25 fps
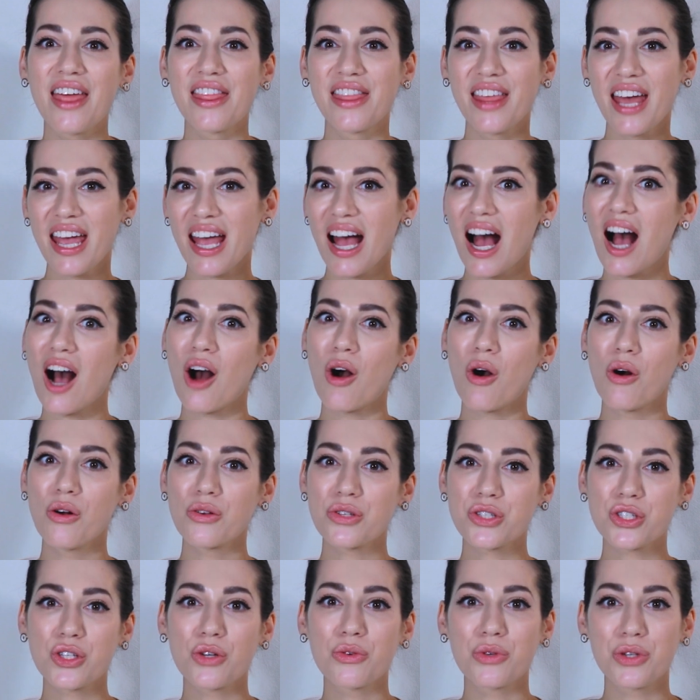They are
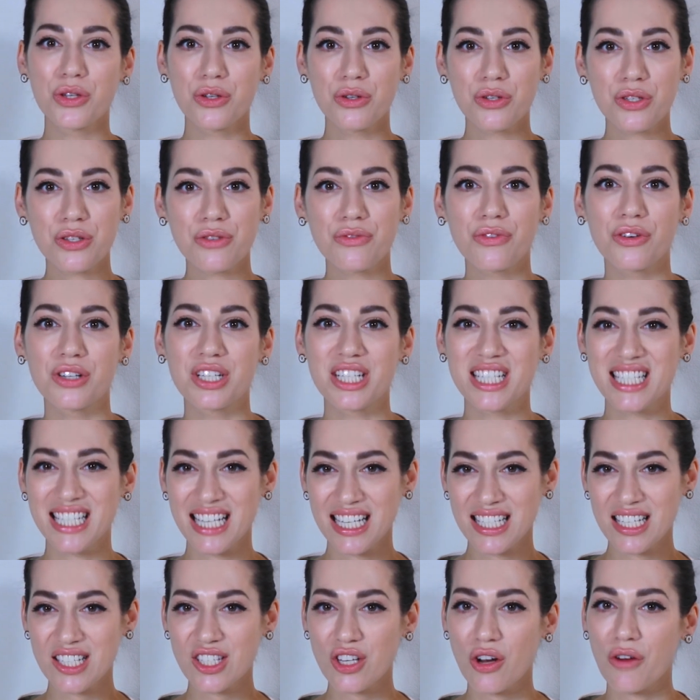also used for
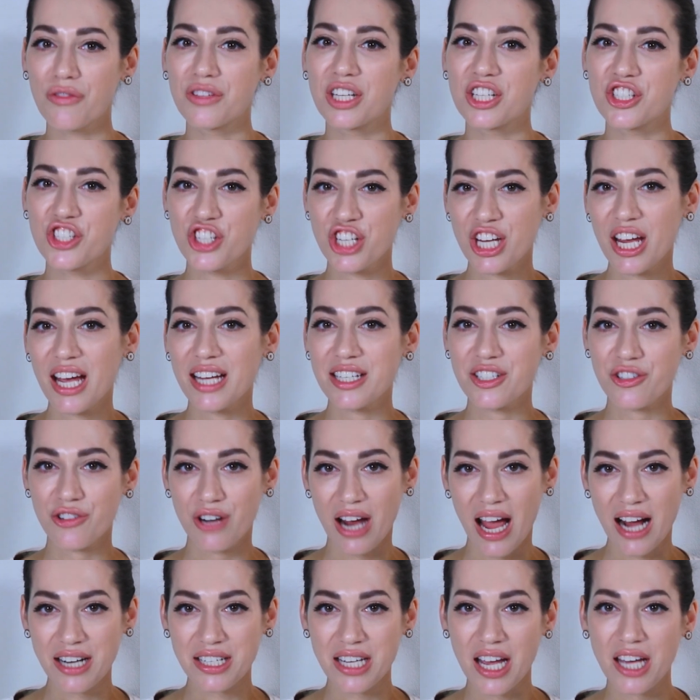diseases of the GI
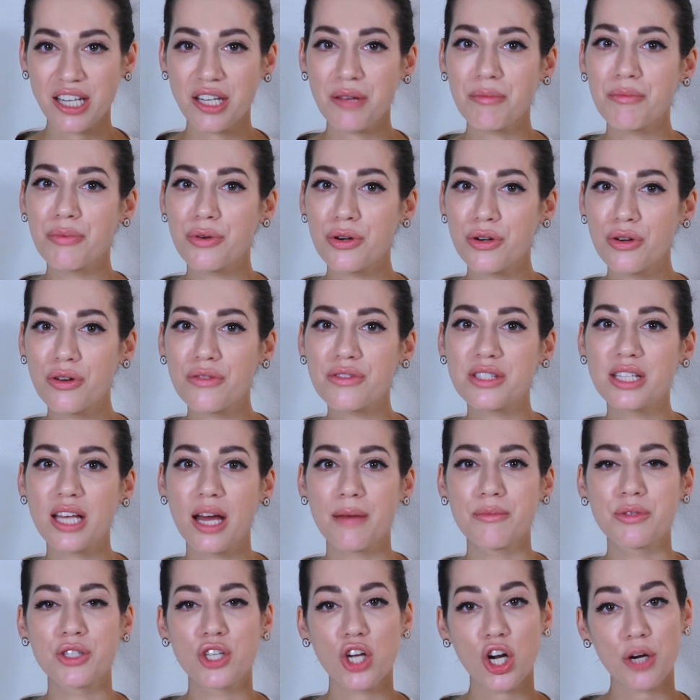tract and improves the
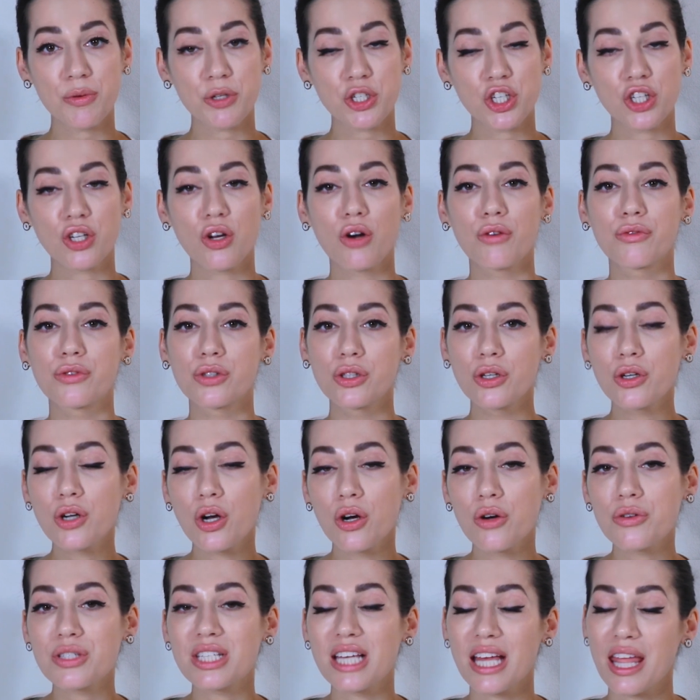absorption of
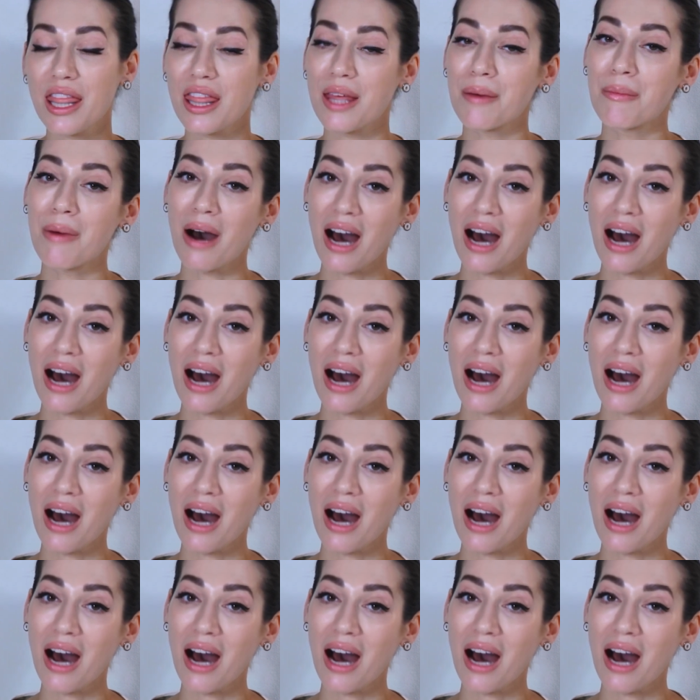glucose in the